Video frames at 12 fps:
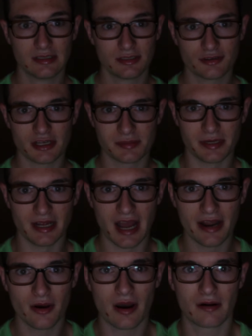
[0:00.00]
trust me,
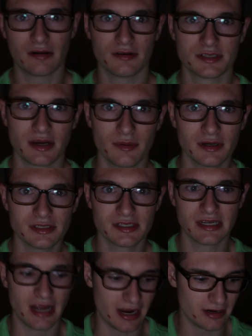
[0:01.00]
I know how close I was
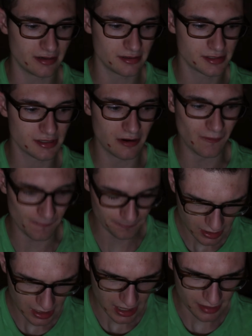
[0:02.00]
to dying, so
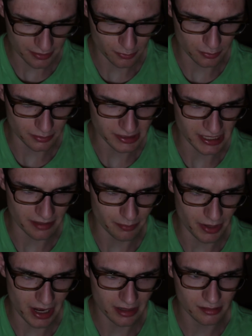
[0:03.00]
I think we'll take it
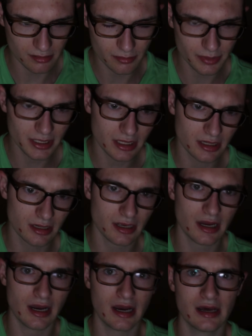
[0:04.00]
back a little bit.
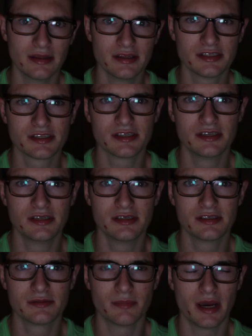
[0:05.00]
This
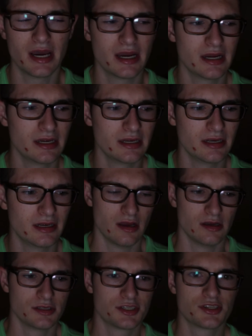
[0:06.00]
is my
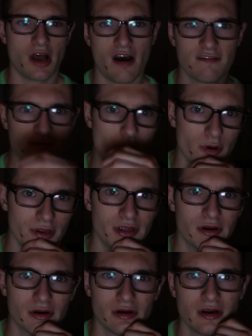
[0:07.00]
sophomore
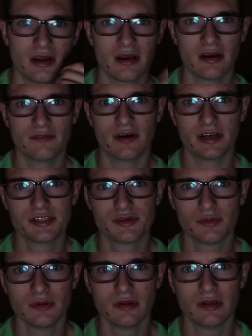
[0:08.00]
year of high
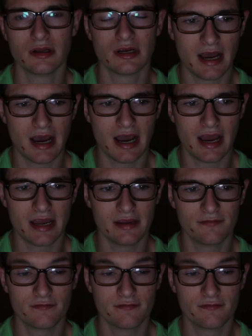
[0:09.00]
school. I